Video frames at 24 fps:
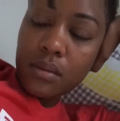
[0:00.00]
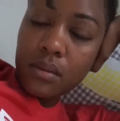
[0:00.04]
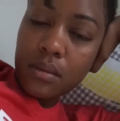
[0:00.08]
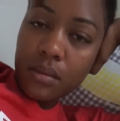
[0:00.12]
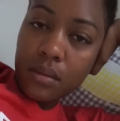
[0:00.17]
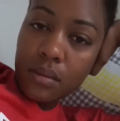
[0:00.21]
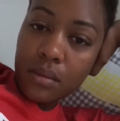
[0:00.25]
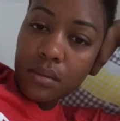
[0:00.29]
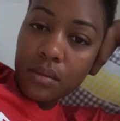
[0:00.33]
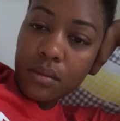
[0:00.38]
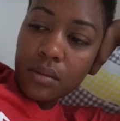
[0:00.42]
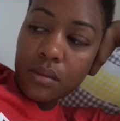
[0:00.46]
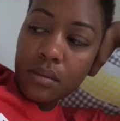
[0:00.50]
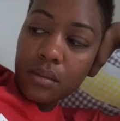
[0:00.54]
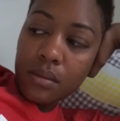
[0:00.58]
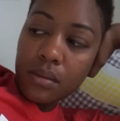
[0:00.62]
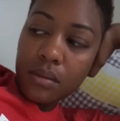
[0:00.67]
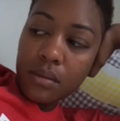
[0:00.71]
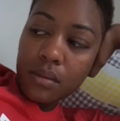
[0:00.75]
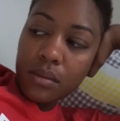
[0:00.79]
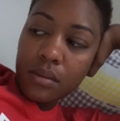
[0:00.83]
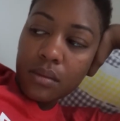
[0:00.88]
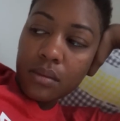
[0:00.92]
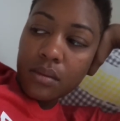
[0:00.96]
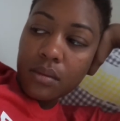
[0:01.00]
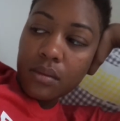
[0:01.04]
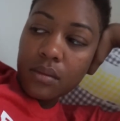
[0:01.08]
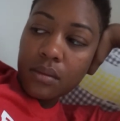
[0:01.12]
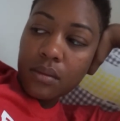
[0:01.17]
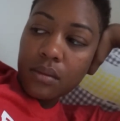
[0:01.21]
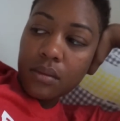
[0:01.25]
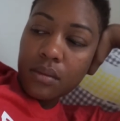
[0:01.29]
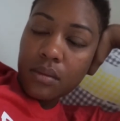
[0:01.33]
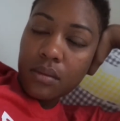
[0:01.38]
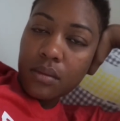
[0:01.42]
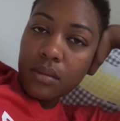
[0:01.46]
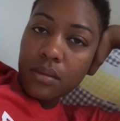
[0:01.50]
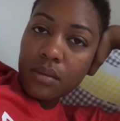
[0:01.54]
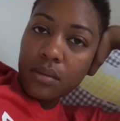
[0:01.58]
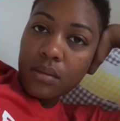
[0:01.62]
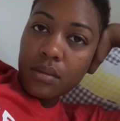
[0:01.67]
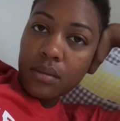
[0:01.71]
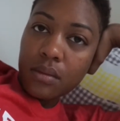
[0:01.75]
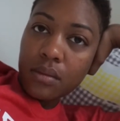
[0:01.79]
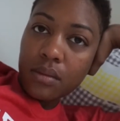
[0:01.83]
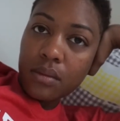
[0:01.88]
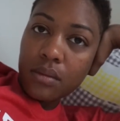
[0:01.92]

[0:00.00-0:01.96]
No one is speaking in this clip.